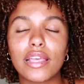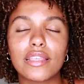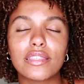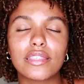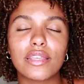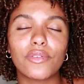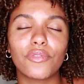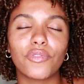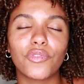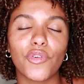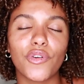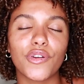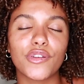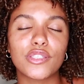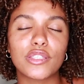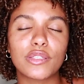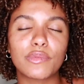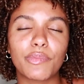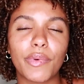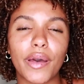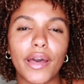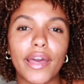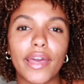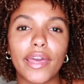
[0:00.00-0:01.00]
is
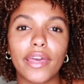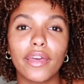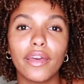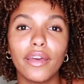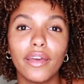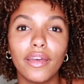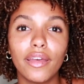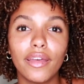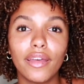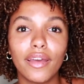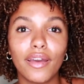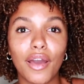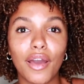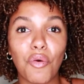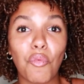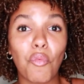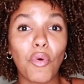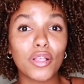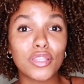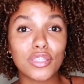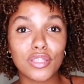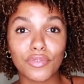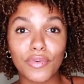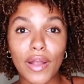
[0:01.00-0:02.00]
enforced by
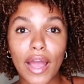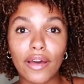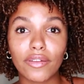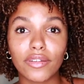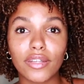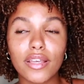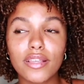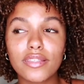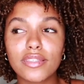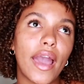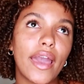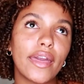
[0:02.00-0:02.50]
what's around us.